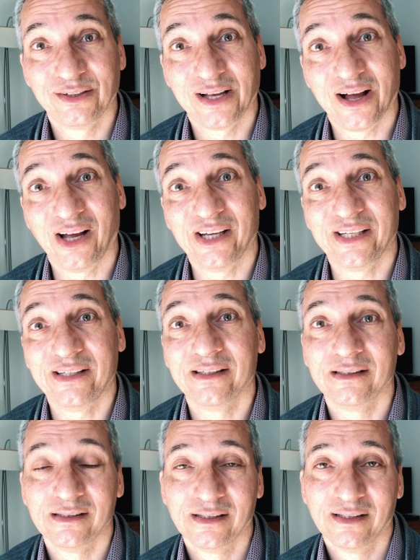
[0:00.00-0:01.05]
I
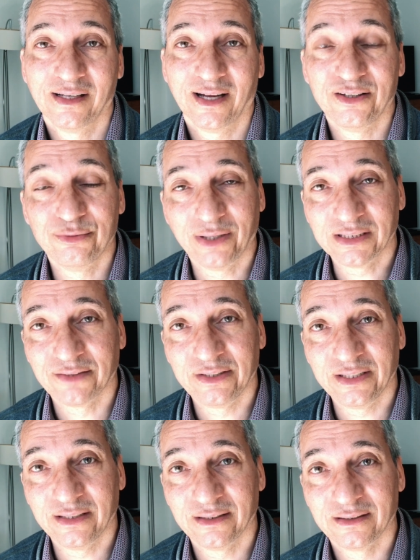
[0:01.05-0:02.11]
and the rest of
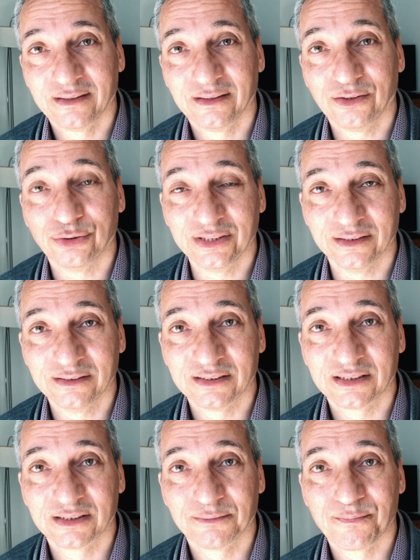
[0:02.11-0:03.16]
the
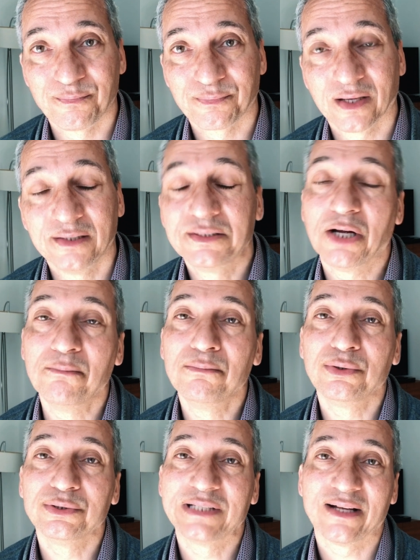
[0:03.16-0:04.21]
audience
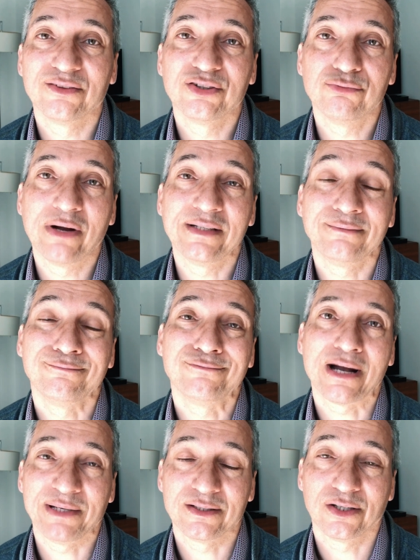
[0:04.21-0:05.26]
tumbled down the red
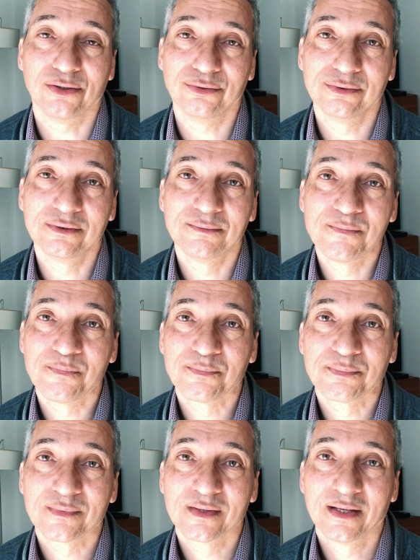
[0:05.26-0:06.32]
rabbit hole.
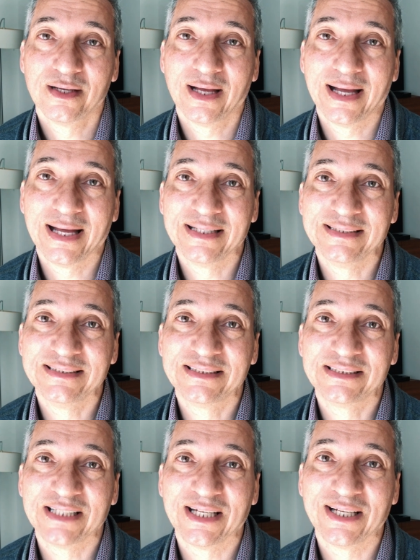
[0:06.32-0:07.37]
And
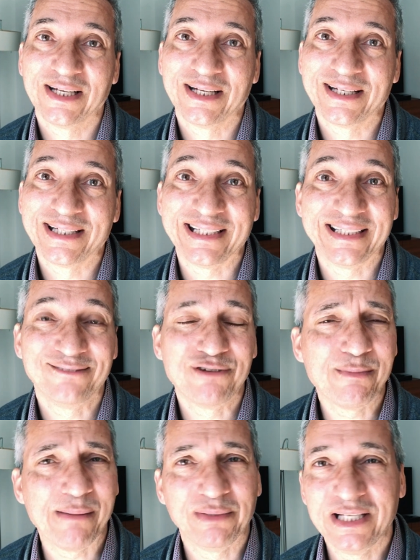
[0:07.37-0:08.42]
I
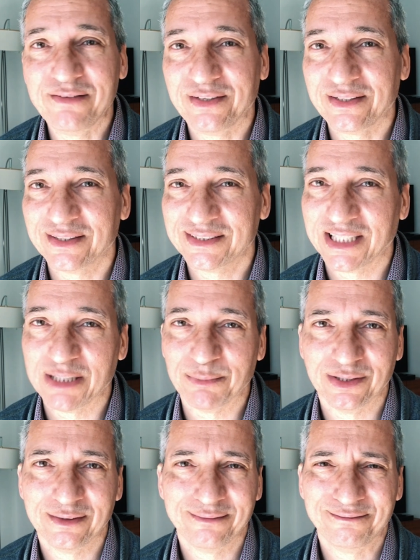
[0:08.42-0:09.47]
remember leaving the
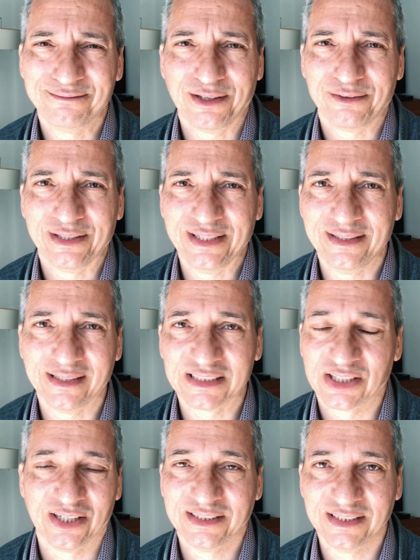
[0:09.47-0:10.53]
cinema very
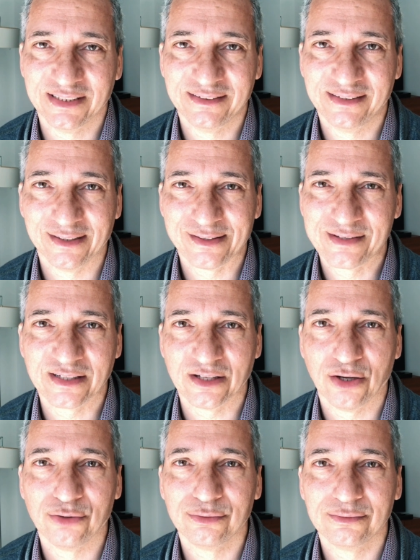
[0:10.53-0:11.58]
excited. I think the
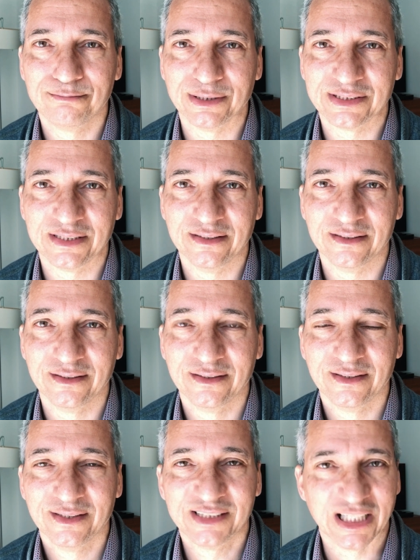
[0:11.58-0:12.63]
whole buzz in the
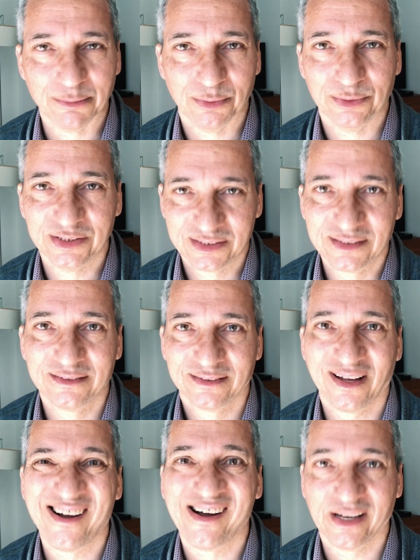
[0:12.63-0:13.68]
cinema was
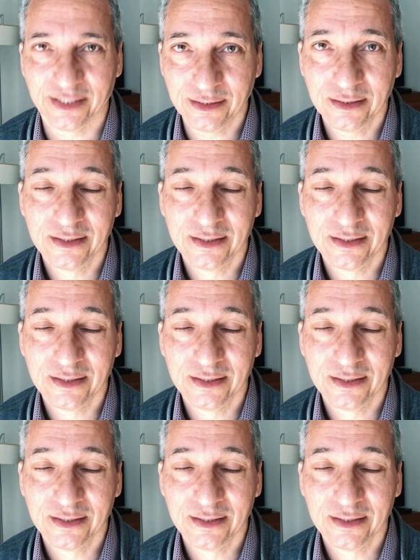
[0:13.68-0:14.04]
high.